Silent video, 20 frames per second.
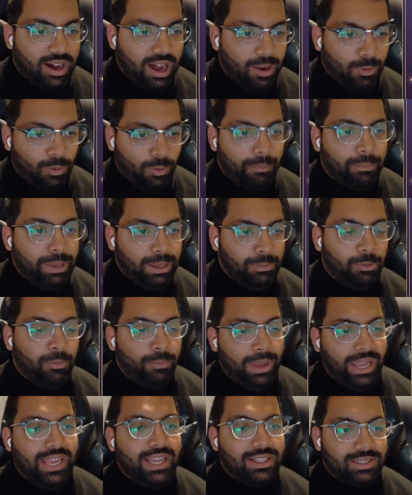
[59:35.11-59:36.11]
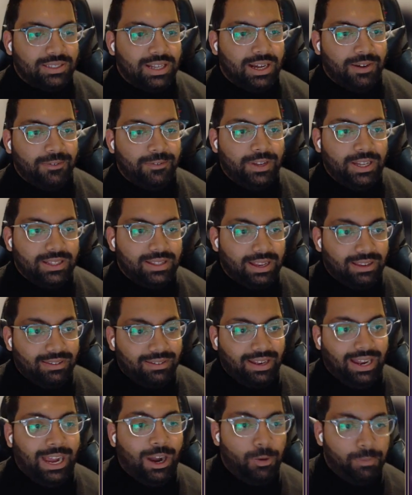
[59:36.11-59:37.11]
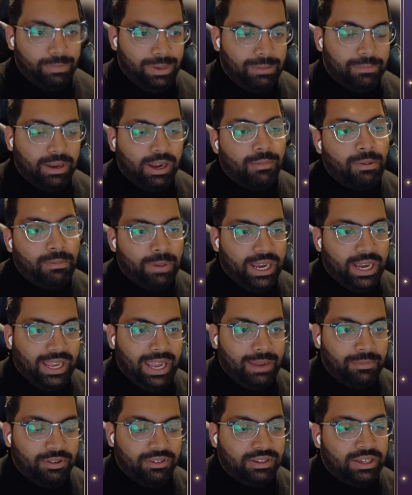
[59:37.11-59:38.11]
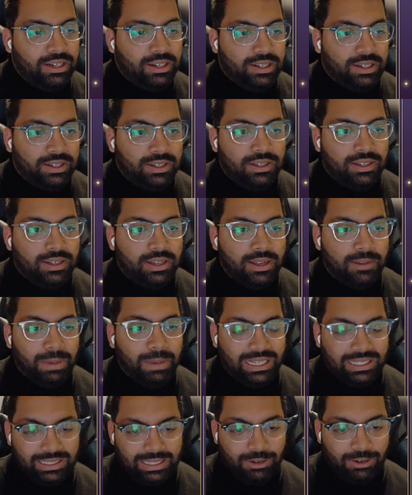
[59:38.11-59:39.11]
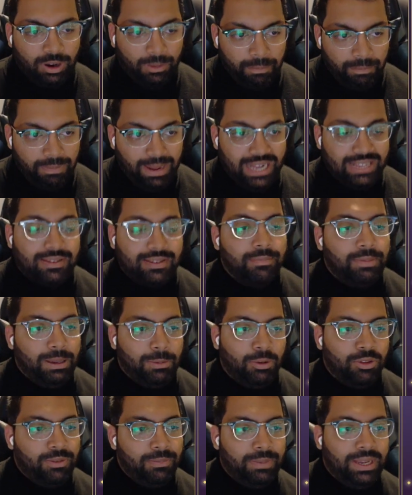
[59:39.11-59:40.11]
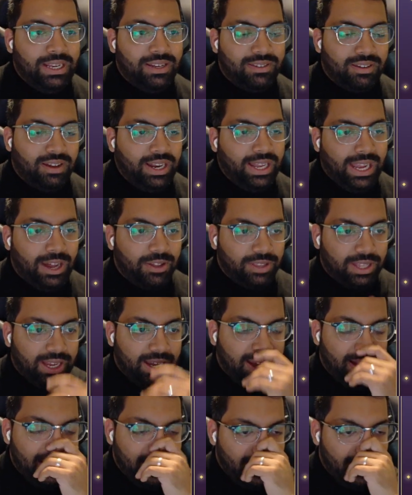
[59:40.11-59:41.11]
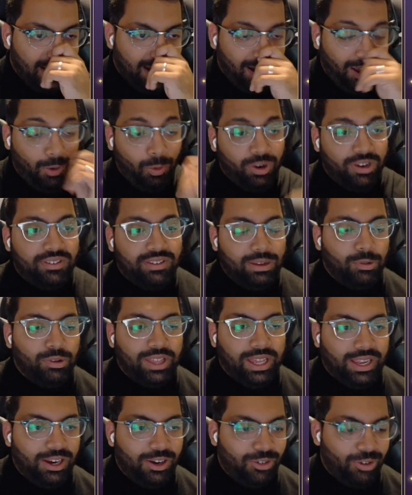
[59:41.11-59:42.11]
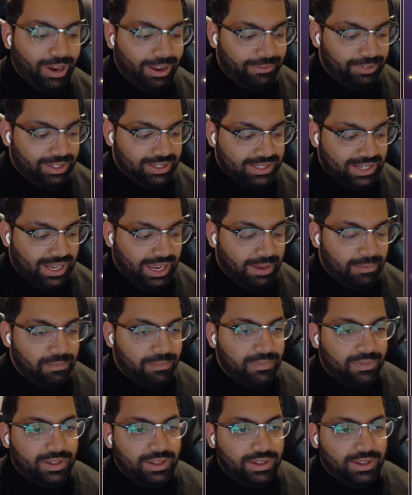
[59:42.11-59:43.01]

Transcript: I want people making stuff that is going to help me become a better game designer, because there are better people than me designing out there and I want to see what they can create for this game.